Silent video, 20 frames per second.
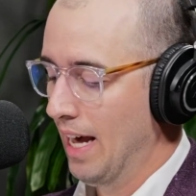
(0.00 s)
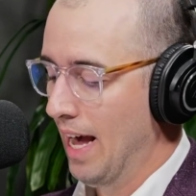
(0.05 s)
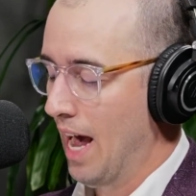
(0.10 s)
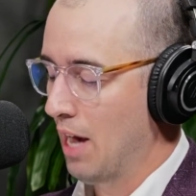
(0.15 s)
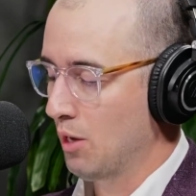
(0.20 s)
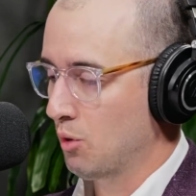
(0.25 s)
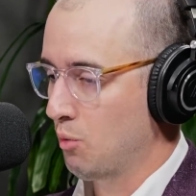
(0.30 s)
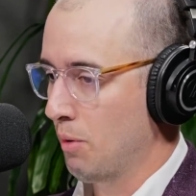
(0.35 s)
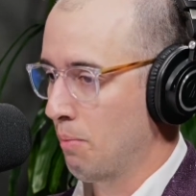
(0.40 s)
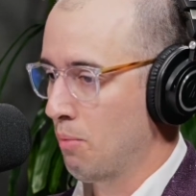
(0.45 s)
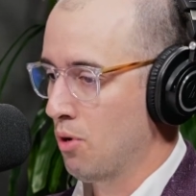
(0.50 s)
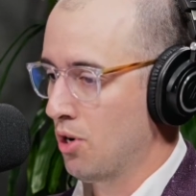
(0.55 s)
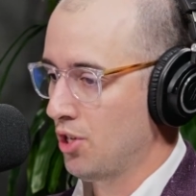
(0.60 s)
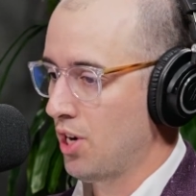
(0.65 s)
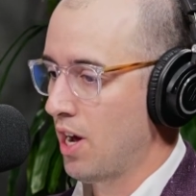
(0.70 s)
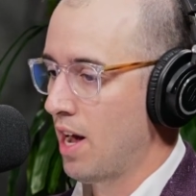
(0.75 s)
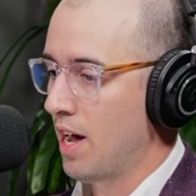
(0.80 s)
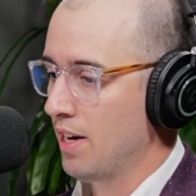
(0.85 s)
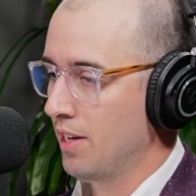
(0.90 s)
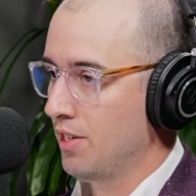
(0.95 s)
As we push
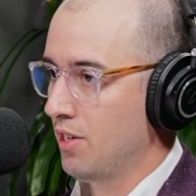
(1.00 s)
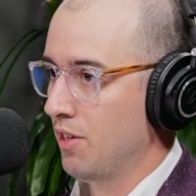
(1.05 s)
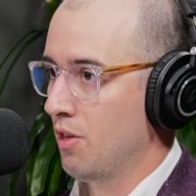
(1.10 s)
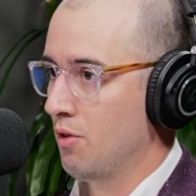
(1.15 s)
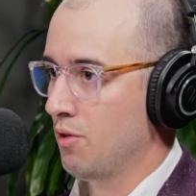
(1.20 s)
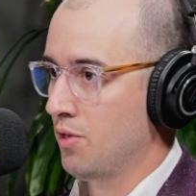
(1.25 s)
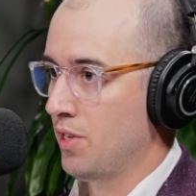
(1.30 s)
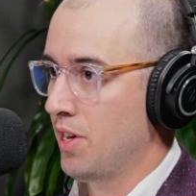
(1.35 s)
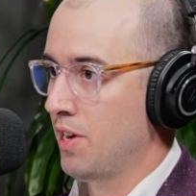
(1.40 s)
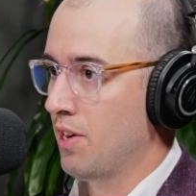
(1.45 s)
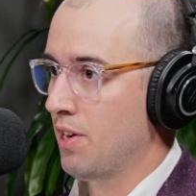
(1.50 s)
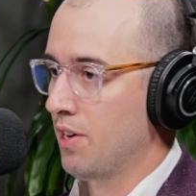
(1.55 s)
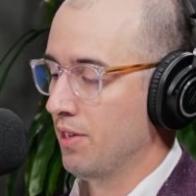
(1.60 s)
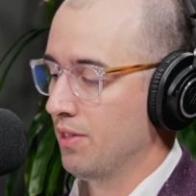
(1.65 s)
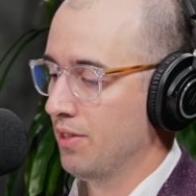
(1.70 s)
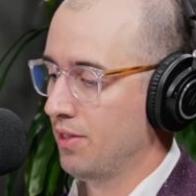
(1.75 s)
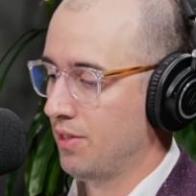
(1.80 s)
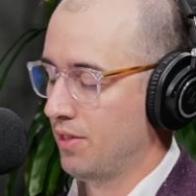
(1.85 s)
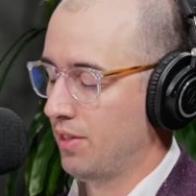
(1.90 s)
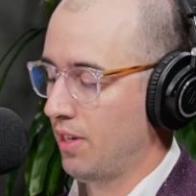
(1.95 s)
on into those
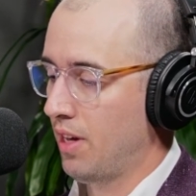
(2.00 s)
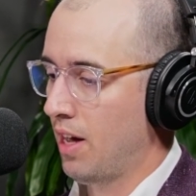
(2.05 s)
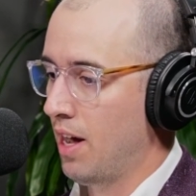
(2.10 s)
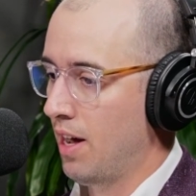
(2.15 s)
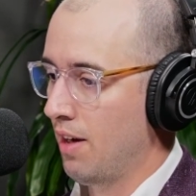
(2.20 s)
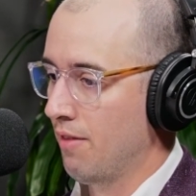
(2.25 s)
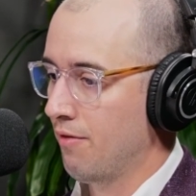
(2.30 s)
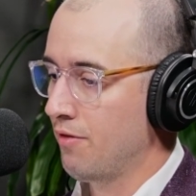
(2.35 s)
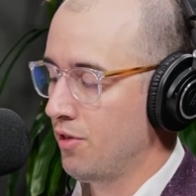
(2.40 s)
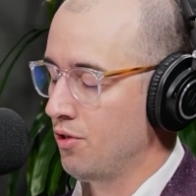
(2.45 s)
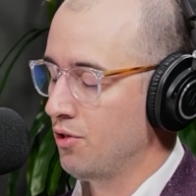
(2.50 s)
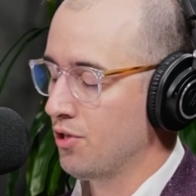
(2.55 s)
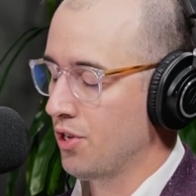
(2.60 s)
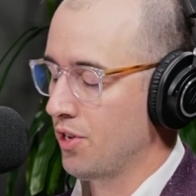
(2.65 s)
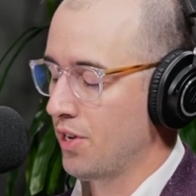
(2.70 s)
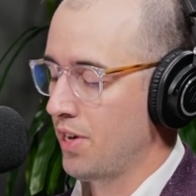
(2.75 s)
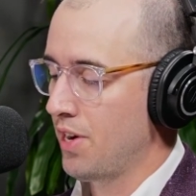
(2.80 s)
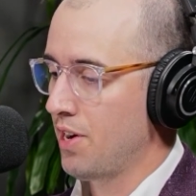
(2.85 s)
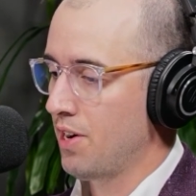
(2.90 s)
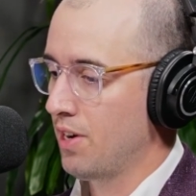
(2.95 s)
years, future
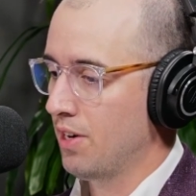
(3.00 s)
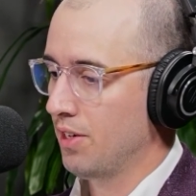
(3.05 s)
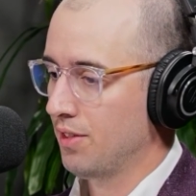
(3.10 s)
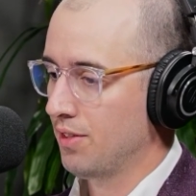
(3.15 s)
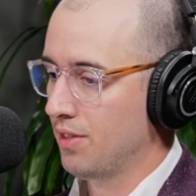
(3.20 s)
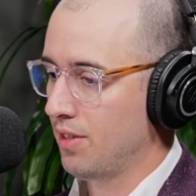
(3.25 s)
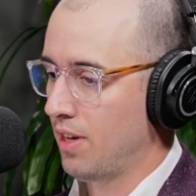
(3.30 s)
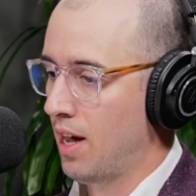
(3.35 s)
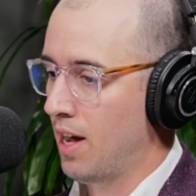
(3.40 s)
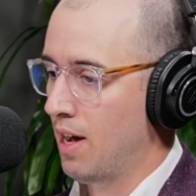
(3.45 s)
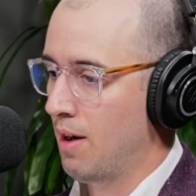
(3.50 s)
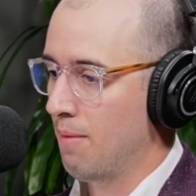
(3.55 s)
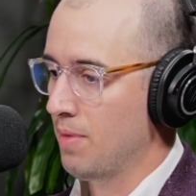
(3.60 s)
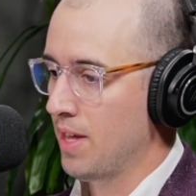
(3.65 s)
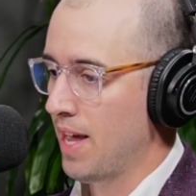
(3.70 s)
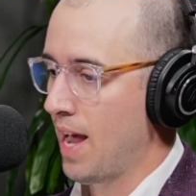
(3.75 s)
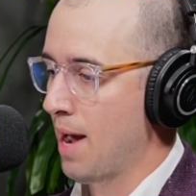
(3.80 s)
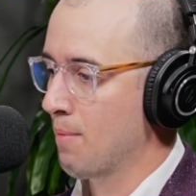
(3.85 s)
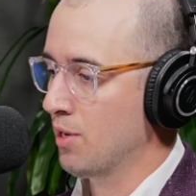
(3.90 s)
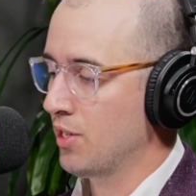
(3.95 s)
years,
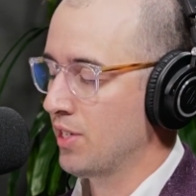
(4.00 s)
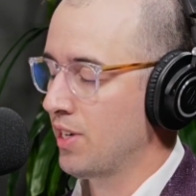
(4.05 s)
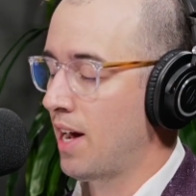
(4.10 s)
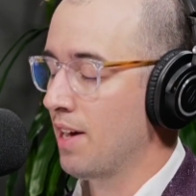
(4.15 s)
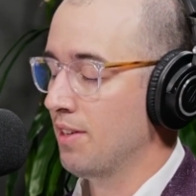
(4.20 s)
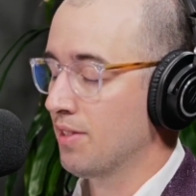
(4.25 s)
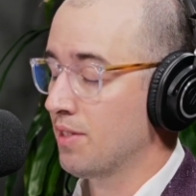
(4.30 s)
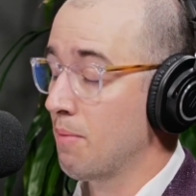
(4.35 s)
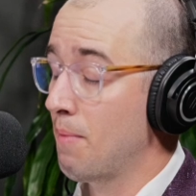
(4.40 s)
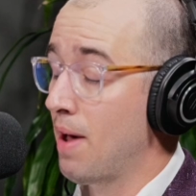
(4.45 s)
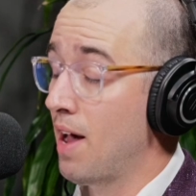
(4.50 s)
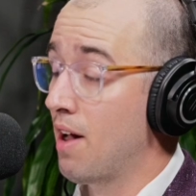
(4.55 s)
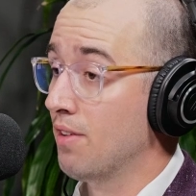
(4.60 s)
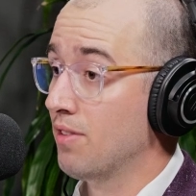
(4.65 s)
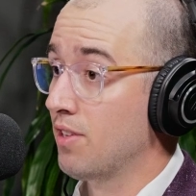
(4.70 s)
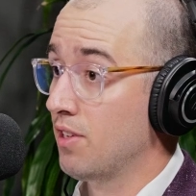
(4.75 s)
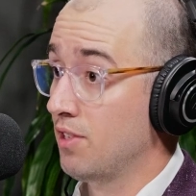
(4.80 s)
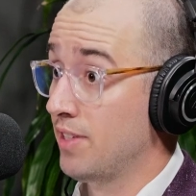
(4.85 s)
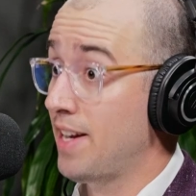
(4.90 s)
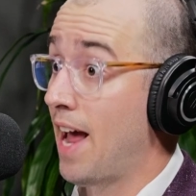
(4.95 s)
the amortized
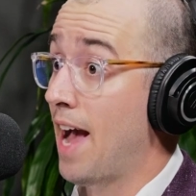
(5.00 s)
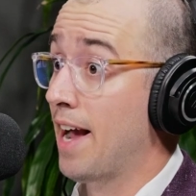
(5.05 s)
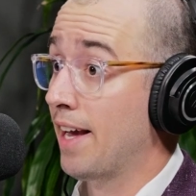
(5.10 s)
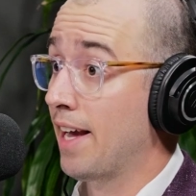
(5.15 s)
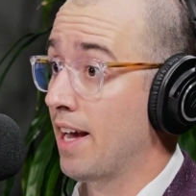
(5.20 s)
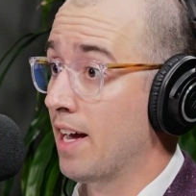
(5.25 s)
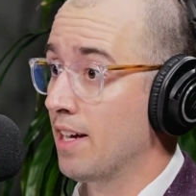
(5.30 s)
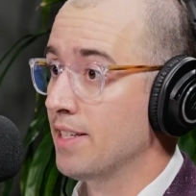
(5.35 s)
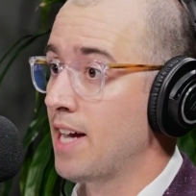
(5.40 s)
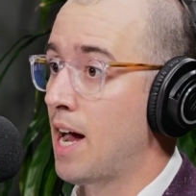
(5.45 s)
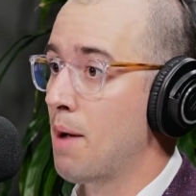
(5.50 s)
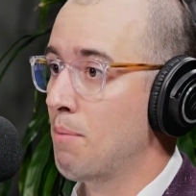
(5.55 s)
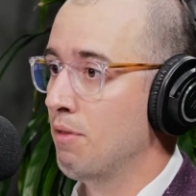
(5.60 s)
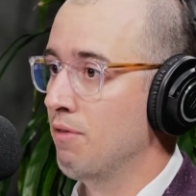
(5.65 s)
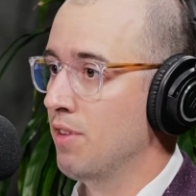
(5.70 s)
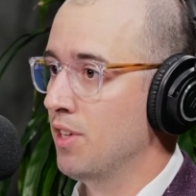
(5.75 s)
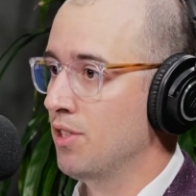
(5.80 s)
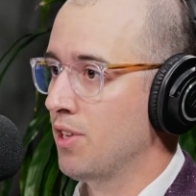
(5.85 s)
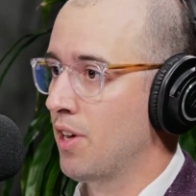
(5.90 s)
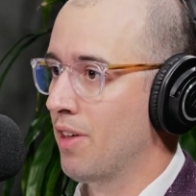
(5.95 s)
amounts are stacking on top
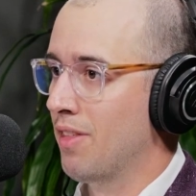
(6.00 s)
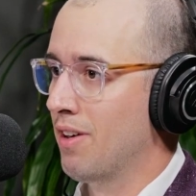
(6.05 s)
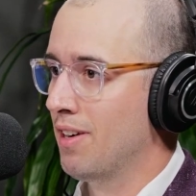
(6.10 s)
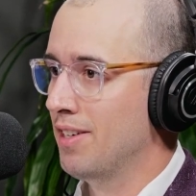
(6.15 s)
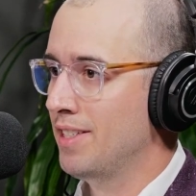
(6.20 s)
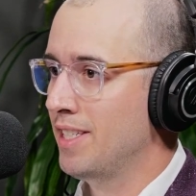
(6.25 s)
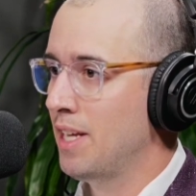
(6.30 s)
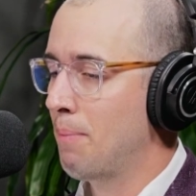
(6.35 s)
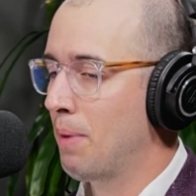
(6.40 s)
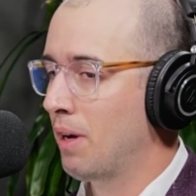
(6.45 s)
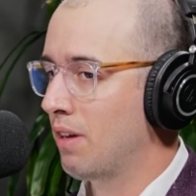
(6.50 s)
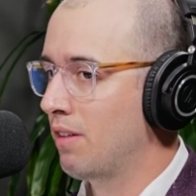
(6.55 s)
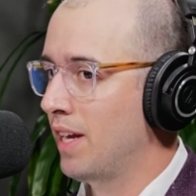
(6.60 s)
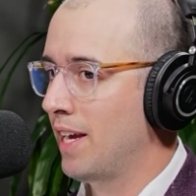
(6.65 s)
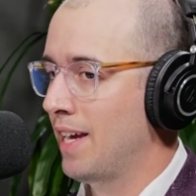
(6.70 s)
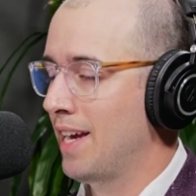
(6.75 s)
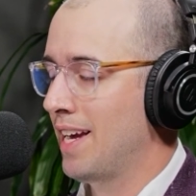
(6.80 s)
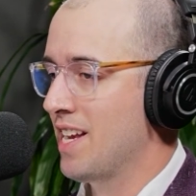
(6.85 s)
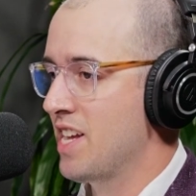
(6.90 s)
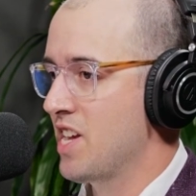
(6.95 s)
of each other. And
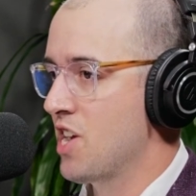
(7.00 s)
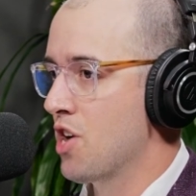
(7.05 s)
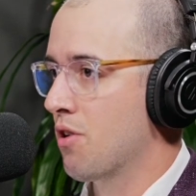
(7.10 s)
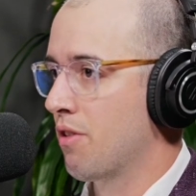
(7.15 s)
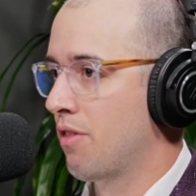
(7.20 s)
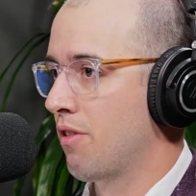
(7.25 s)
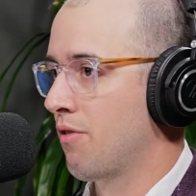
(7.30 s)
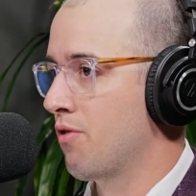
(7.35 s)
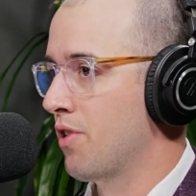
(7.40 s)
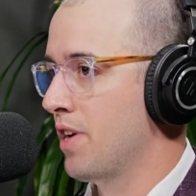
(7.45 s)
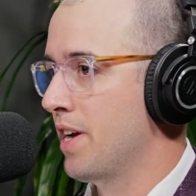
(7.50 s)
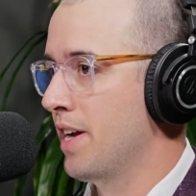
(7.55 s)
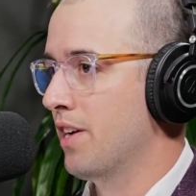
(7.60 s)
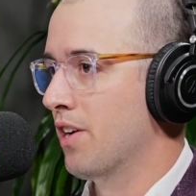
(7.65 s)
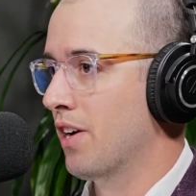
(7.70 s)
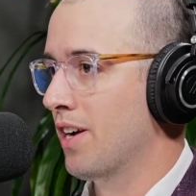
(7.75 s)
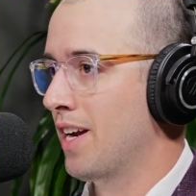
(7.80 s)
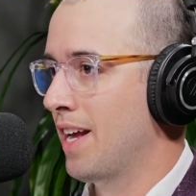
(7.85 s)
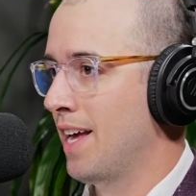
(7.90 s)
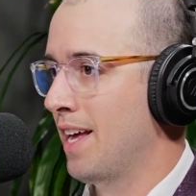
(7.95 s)
typically in year three,
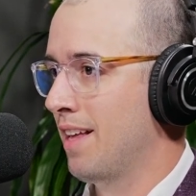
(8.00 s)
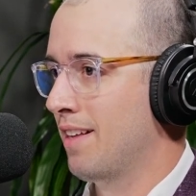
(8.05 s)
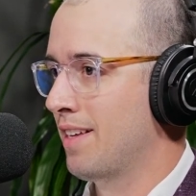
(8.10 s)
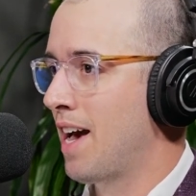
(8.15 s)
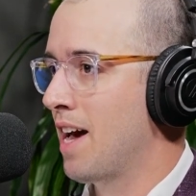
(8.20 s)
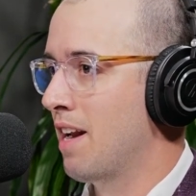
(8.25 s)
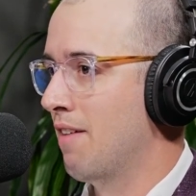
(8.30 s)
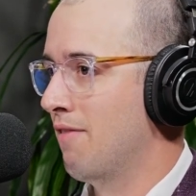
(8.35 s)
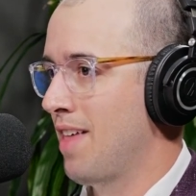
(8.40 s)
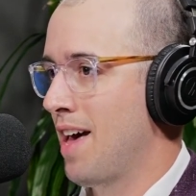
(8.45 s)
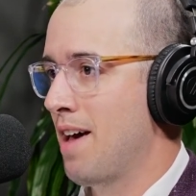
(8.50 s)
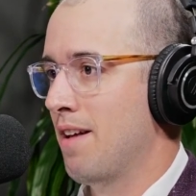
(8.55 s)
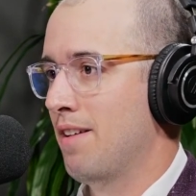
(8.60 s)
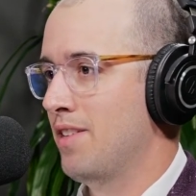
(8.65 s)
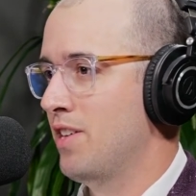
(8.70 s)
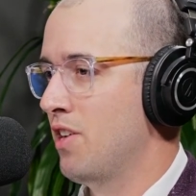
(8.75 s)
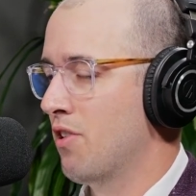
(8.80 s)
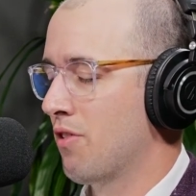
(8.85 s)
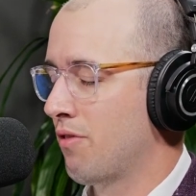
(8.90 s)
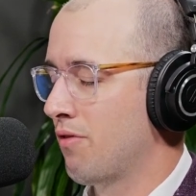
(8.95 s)
you're going to hit kind of that
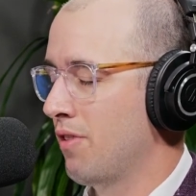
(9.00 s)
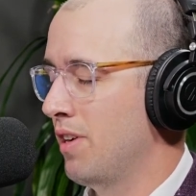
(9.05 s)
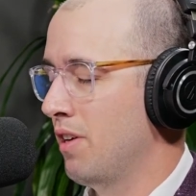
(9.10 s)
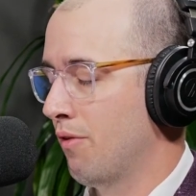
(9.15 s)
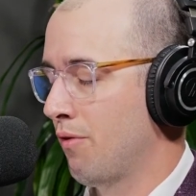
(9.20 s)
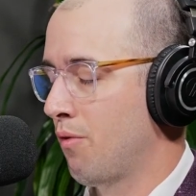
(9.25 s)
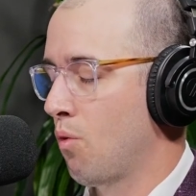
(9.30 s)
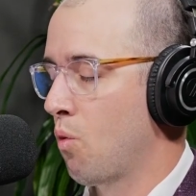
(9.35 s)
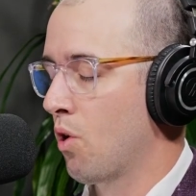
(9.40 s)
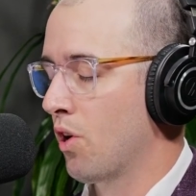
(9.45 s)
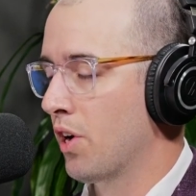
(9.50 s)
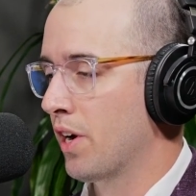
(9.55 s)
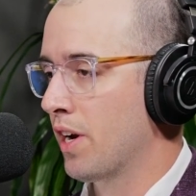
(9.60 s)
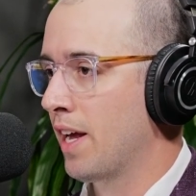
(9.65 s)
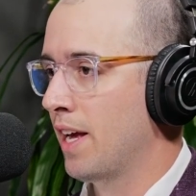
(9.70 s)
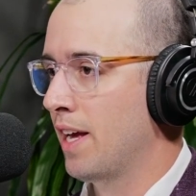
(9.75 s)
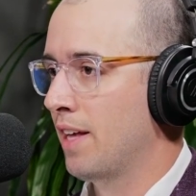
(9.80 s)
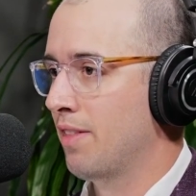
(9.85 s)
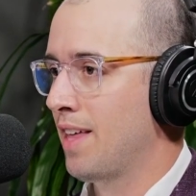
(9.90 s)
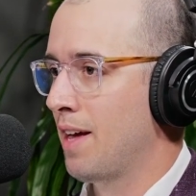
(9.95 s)
year 3 to 4, you're going
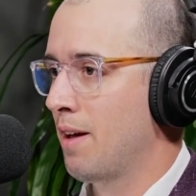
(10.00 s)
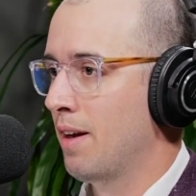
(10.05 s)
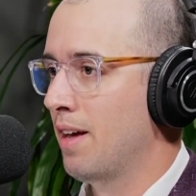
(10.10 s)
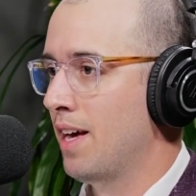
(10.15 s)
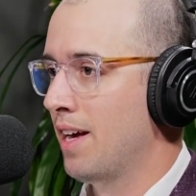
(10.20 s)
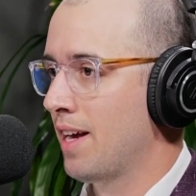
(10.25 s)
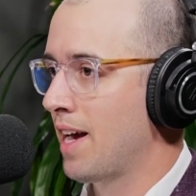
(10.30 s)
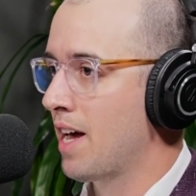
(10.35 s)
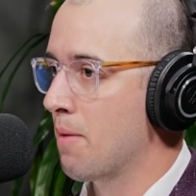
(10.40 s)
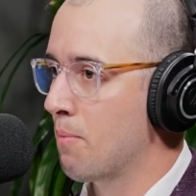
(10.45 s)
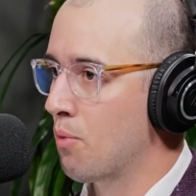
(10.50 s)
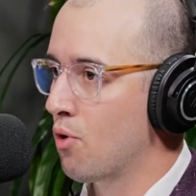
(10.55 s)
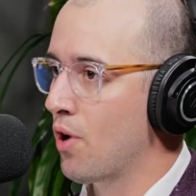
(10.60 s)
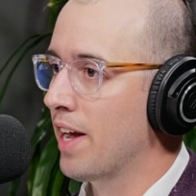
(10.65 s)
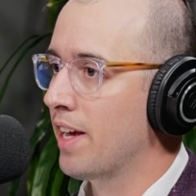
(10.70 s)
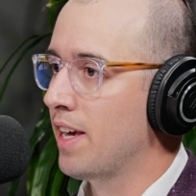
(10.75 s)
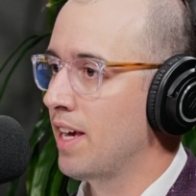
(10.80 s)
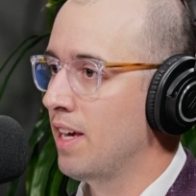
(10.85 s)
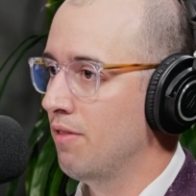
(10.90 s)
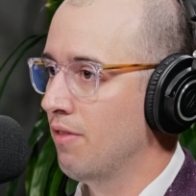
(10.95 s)
to hit that kind of
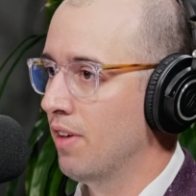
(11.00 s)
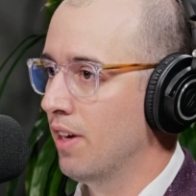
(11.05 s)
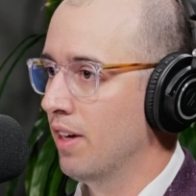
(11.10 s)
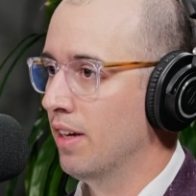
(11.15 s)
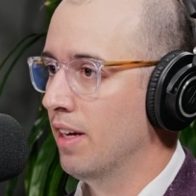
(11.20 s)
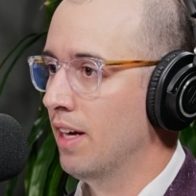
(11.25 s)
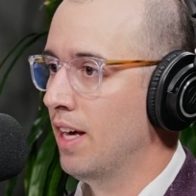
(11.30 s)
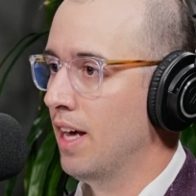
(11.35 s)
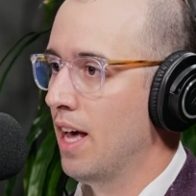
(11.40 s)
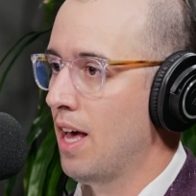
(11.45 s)
break even.